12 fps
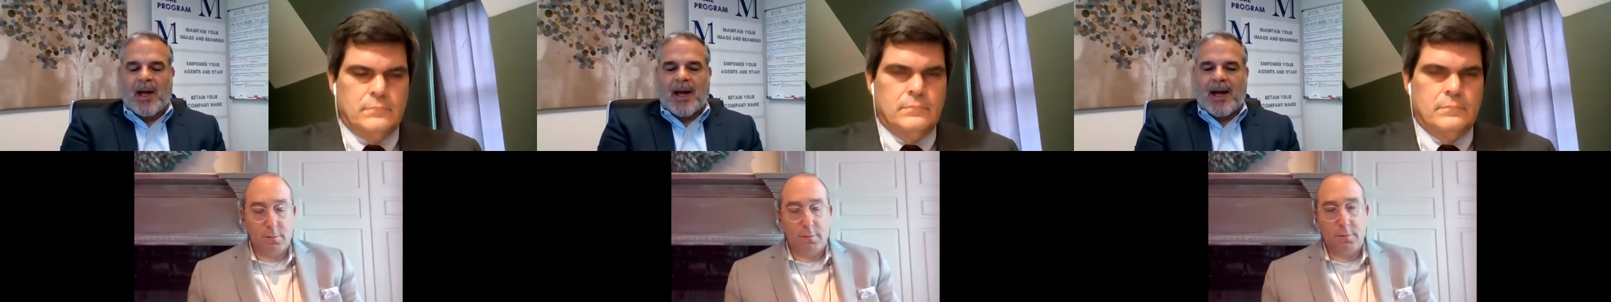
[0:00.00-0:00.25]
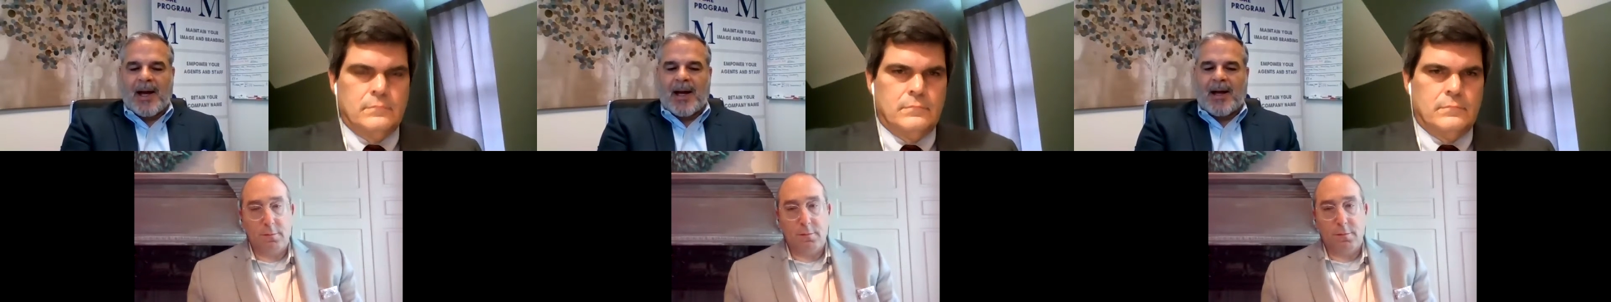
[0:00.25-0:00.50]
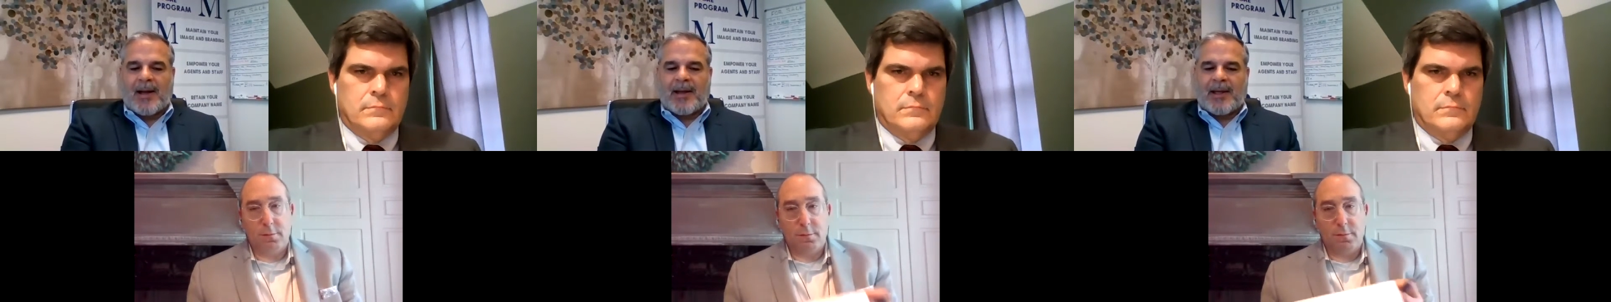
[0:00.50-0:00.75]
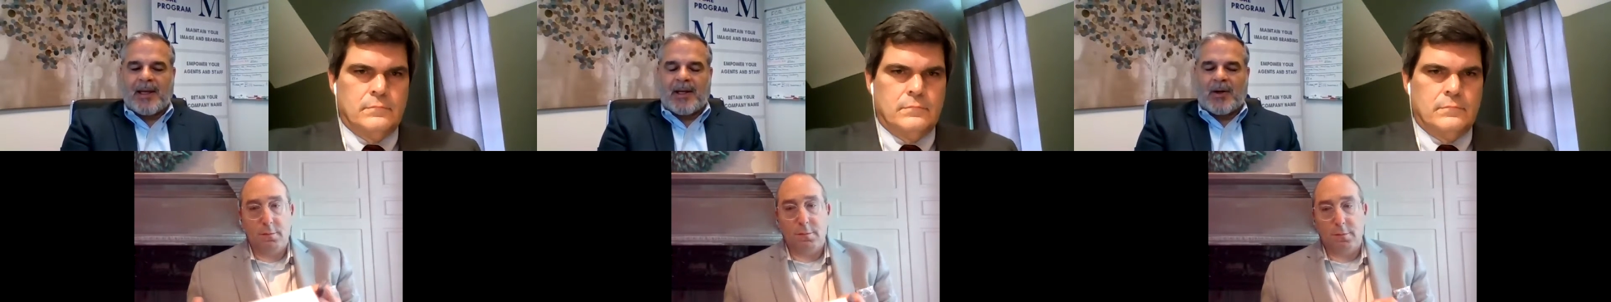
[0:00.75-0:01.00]
Speaker 1: uh,
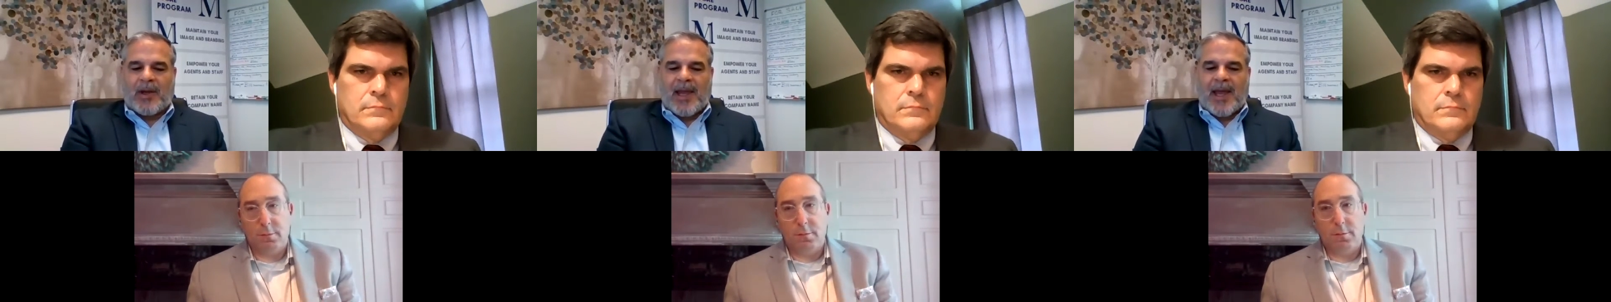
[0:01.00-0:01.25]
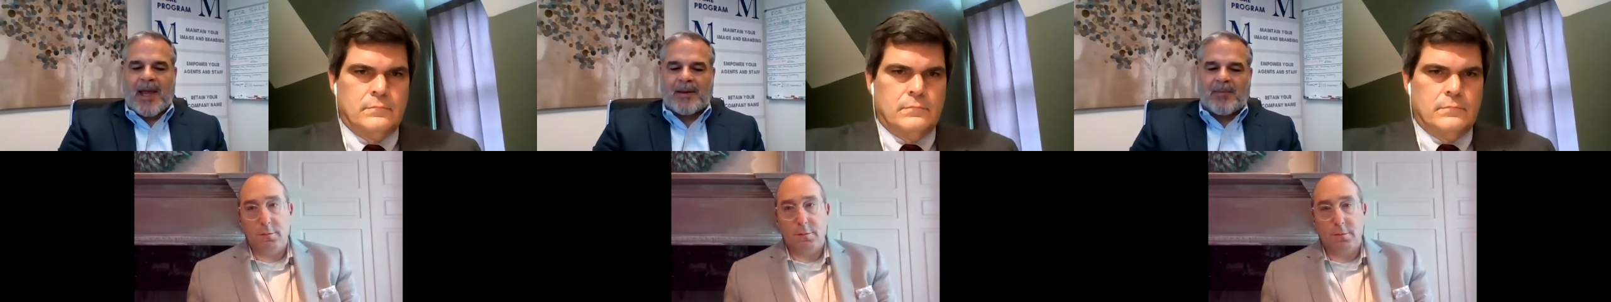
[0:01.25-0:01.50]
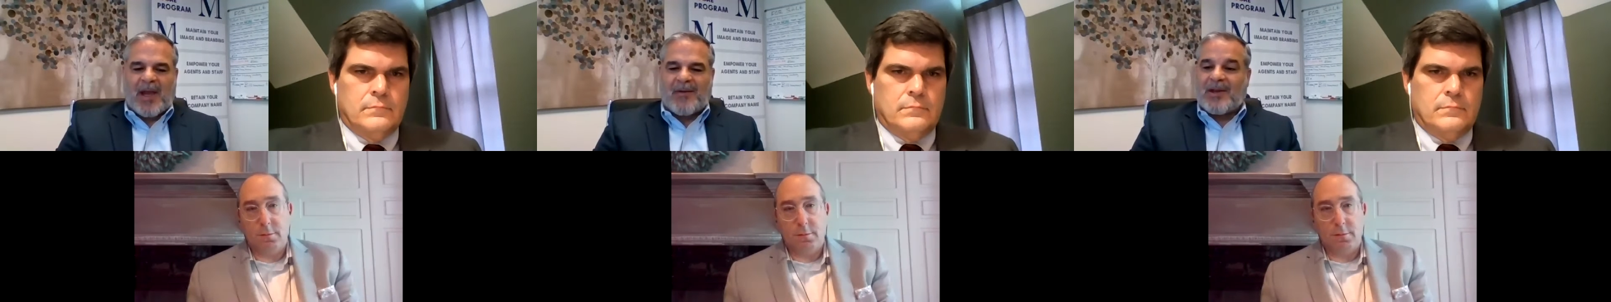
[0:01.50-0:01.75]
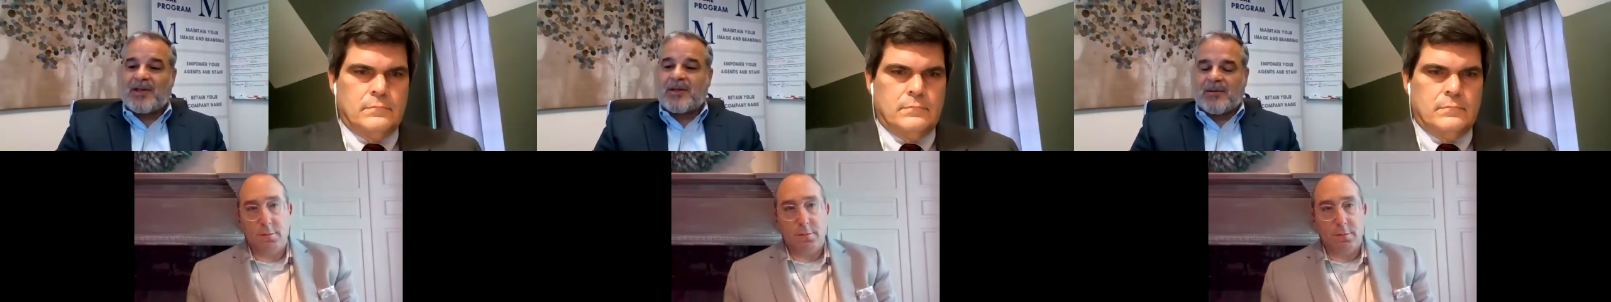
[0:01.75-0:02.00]
you know get maybe